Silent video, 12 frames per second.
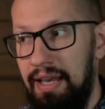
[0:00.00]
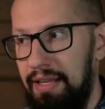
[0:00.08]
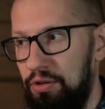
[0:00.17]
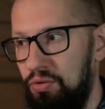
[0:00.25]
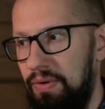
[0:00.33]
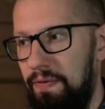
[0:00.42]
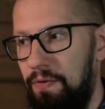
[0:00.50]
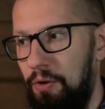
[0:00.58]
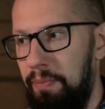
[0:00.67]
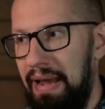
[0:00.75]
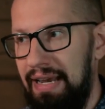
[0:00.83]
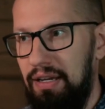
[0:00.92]
and to
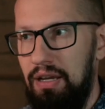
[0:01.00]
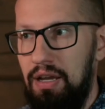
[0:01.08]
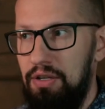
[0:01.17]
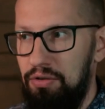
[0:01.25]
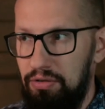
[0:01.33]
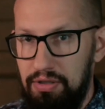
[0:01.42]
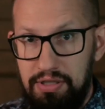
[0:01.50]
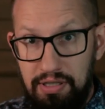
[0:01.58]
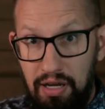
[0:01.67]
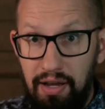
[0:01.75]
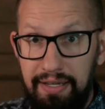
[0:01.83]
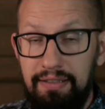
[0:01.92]
refer back to the
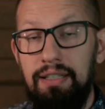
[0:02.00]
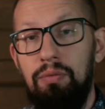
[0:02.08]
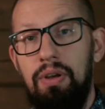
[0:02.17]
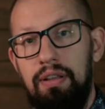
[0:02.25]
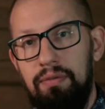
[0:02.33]
slide that